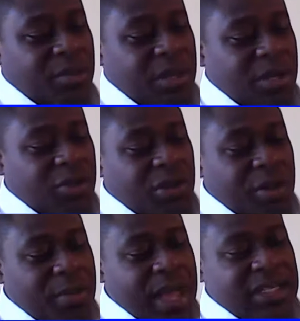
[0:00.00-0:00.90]
but don't
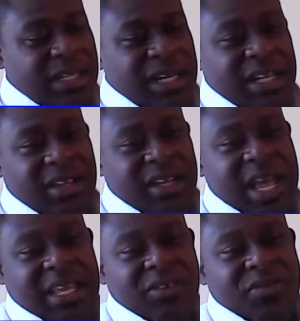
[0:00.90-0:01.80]
imagine and
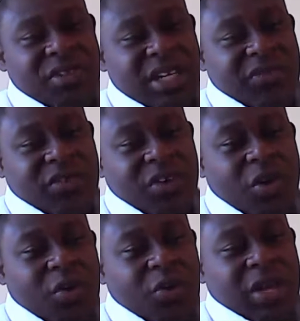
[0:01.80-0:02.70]
not give yourself a
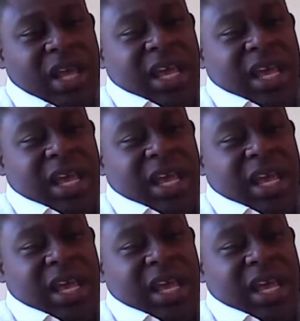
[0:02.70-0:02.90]
goal